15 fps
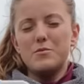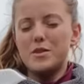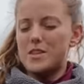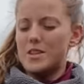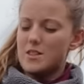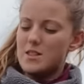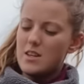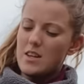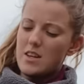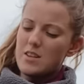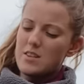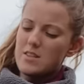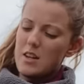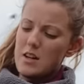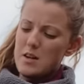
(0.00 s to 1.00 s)
But this
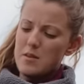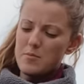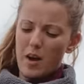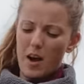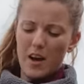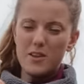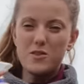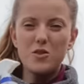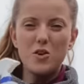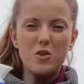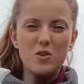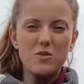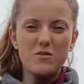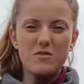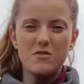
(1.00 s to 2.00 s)
is pine
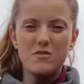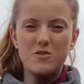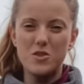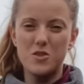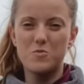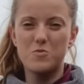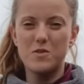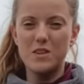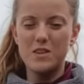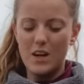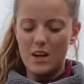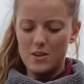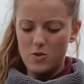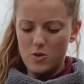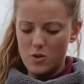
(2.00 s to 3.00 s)
sol, just really
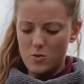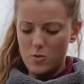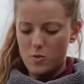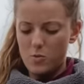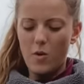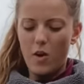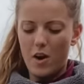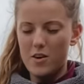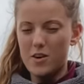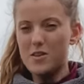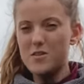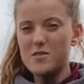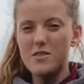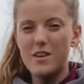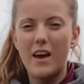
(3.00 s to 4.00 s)
diluted with water,
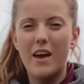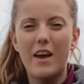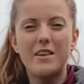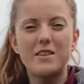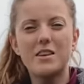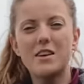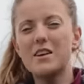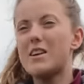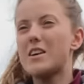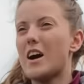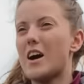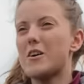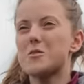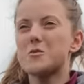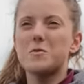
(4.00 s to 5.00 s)
and
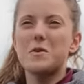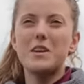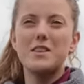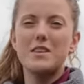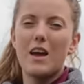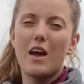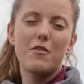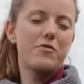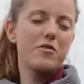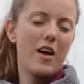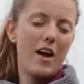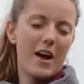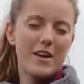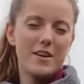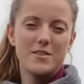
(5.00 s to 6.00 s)
I was reading that
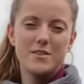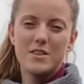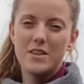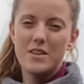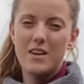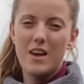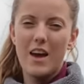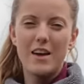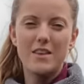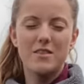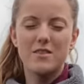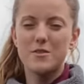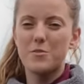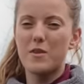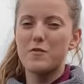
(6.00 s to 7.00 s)
flies hate
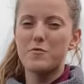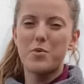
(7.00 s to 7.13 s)
the smell of